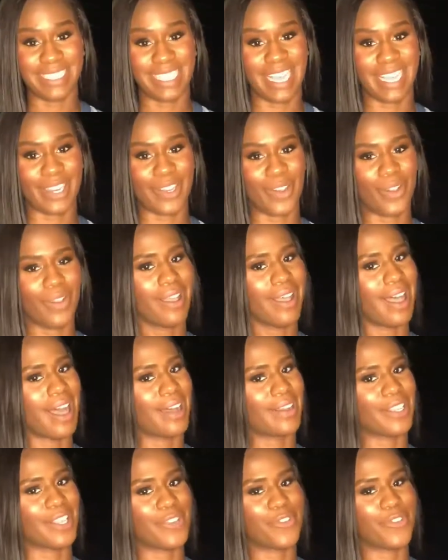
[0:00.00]
channel.
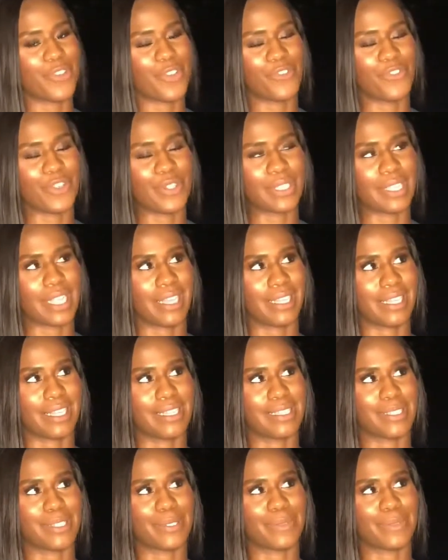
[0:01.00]
I'll give you a few
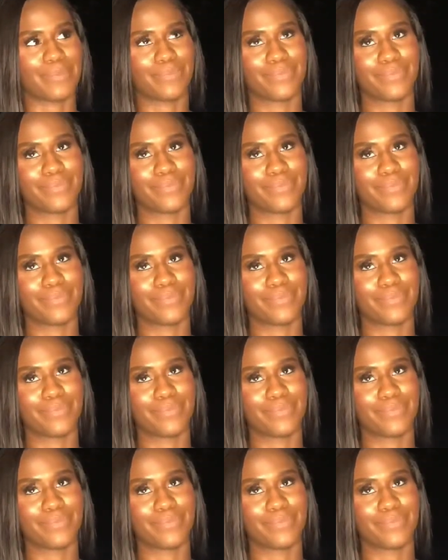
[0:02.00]
seconds.